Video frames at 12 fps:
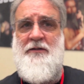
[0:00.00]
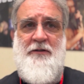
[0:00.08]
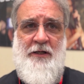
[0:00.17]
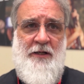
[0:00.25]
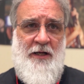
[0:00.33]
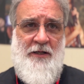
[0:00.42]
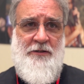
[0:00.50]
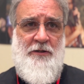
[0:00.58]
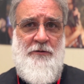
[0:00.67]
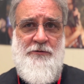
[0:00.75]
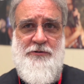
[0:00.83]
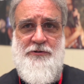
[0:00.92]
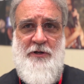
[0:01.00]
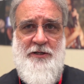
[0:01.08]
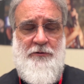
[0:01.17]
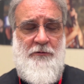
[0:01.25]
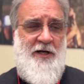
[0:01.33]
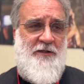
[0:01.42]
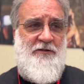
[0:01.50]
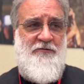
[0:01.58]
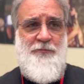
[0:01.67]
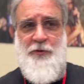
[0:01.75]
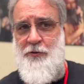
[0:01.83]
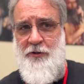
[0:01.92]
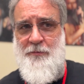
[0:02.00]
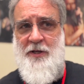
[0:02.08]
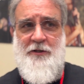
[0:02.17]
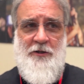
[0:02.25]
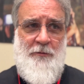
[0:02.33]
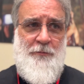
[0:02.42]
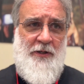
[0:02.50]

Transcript: It had, straight corrective beauty makeup,